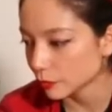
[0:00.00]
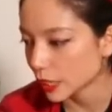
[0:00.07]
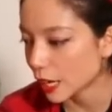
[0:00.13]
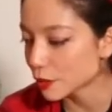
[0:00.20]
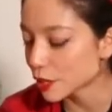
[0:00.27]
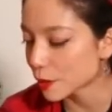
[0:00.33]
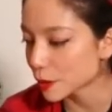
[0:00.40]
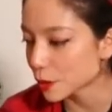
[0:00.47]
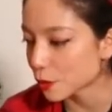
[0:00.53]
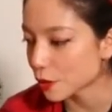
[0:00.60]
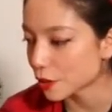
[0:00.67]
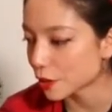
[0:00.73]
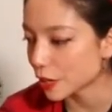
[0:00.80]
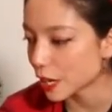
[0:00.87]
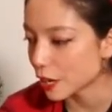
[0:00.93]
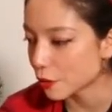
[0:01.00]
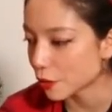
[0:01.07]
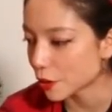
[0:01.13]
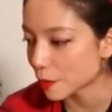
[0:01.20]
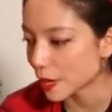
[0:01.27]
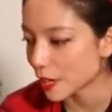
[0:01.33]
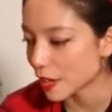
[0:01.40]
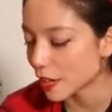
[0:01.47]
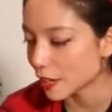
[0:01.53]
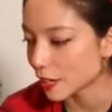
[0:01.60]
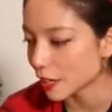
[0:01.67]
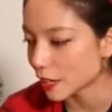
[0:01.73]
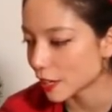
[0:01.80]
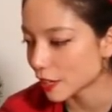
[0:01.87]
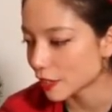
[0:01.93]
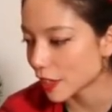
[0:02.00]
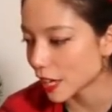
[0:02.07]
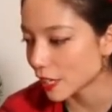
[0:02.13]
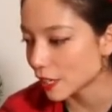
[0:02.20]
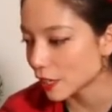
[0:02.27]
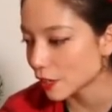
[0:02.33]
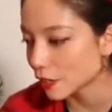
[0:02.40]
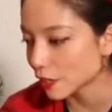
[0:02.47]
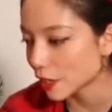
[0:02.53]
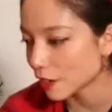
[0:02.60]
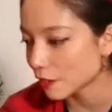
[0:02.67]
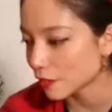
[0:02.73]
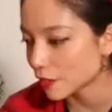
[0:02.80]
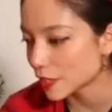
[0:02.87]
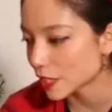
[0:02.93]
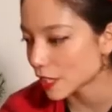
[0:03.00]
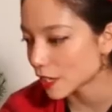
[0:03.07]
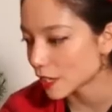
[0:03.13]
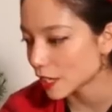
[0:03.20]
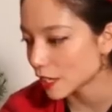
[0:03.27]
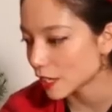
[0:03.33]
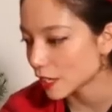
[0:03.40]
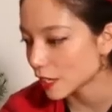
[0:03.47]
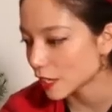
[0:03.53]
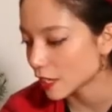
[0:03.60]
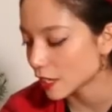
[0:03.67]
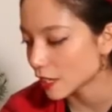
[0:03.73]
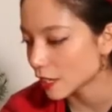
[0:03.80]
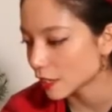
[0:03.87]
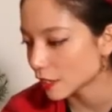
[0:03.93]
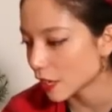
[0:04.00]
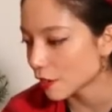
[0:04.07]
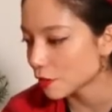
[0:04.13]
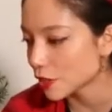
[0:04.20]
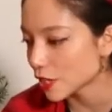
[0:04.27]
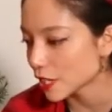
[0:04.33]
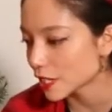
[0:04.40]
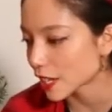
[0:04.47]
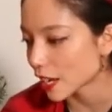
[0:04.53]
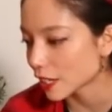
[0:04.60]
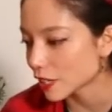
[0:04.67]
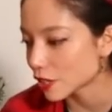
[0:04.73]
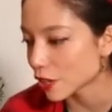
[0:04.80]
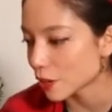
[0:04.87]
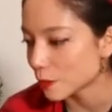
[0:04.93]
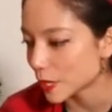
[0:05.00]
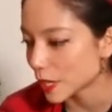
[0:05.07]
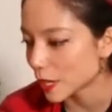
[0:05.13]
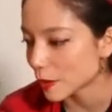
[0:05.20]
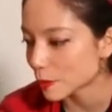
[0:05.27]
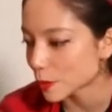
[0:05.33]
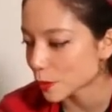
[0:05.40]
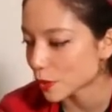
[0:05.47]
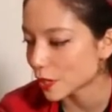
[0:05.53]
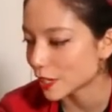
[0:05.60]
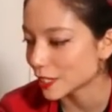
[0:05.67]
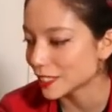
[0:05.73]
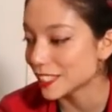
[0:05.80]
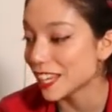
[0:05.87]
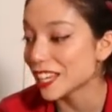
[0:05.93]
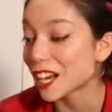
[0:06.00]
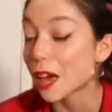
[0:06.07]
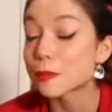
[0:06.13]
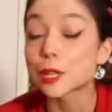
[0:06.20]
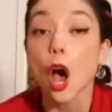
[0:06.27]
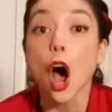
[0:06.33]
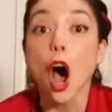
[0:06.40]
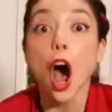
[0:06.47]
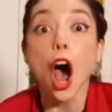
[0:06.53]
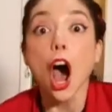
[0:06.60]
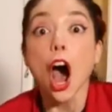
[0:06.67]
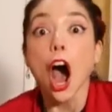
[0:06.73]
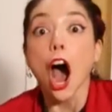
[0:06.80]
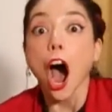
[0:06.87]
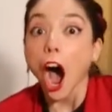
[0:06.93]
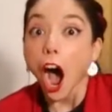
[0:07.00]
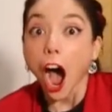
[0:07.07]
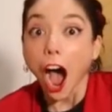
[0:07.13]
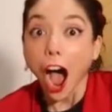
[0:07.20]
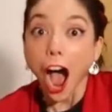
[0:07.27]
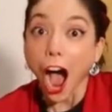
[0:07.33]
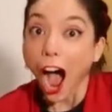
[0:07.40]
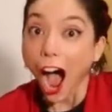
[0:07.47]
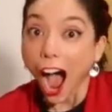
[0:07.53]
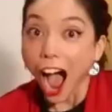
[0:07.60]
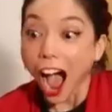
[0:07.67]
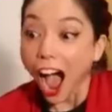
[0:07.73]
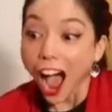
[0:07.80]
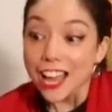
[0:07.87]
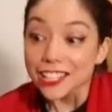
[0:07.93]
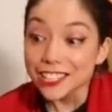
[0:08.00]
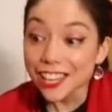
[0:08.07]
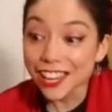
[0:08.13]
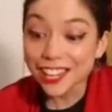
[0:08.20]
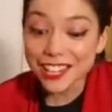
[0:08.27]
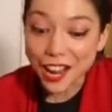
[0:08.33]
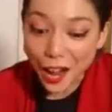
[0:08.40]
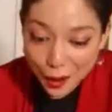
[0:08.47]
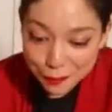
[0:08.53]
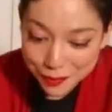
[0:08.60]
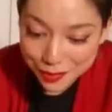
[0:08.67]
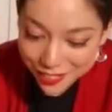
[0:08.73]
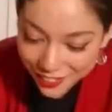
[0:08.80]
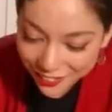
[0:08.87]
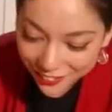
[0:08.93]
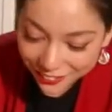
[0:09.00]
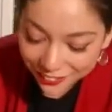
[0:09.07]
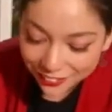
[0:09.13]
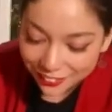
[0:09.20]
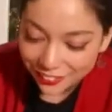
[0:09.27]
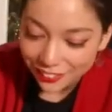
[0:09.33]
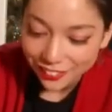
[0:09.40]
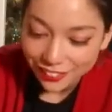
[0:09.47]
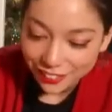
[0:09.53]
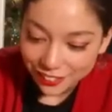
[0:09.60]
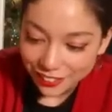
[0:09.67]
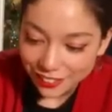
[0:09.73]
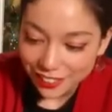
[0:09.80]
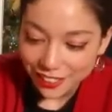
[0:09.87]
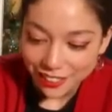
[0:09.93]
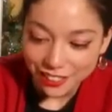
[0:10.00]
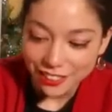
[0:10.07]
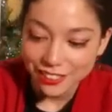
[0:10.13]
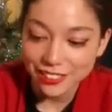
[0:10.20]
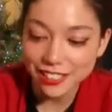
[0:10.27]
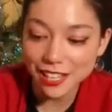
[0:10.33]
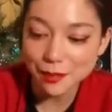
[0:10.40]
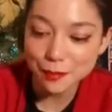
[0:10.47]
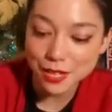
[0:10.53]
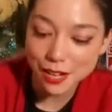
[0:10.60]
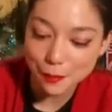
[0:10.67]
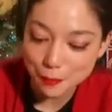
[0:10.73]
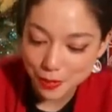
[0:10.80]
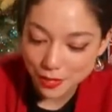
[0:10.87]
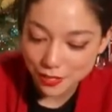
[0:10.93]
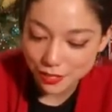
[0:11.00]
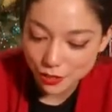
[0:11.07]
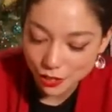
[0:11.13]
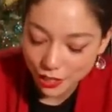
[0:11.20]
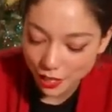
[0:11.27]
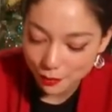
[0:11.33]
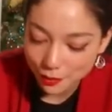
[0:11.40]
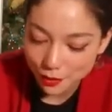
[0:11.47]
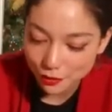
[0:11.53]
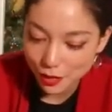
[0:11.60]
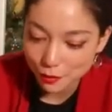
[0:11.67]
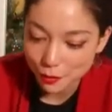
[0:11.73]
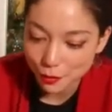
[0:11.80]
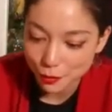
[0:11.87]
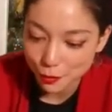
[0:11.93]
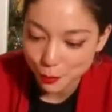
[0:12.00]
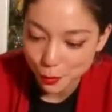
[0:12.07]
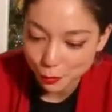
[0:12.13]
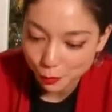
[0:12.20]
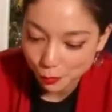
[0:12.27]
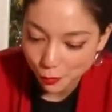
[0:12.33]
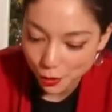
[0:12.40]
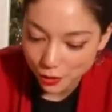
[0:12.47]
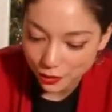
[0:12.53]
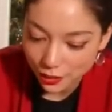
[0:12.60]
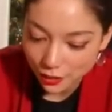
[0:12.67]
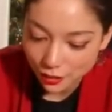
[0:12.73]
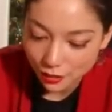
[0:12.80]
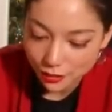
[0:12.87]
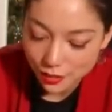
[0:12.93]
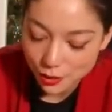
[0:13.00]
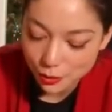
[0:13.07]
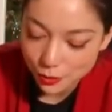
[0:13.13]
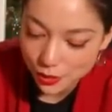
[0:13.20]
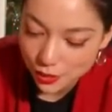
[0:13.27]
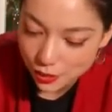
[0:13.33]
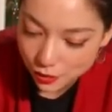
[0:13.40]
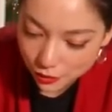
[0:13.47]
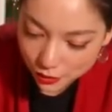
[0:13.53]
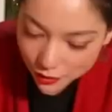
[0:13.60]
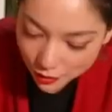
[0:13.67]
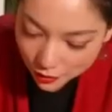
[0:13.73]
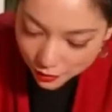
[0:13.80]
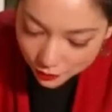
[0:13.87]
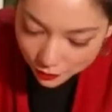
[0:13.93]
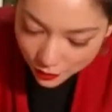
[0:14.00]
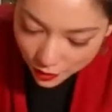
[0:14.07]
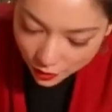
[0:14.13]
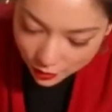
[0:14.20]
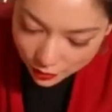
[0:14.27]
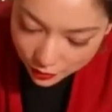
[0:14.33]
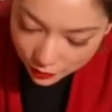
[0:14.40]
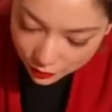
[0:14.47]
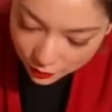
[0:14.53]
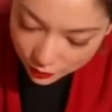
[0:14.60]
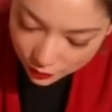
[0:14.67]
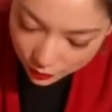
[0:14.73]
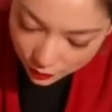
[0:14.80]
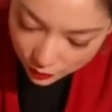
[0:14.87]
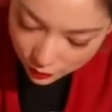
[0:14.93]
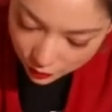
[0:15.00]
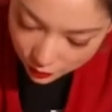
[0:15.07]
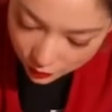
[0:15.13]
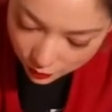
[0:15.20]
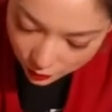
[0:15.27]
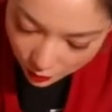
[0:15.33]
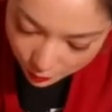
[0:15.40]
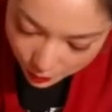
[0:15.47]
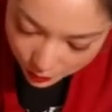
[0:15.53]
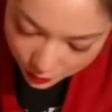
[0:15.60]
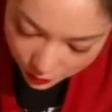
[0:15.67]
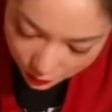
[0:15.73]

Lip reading: I was able to order an ornament. Thank you. Love to the Xyla Joe meetups or yeetups. Oh, yeetups. Yeet me up in those. Okay, I'm gonna write remove before yeet on this one too in honor of that comment.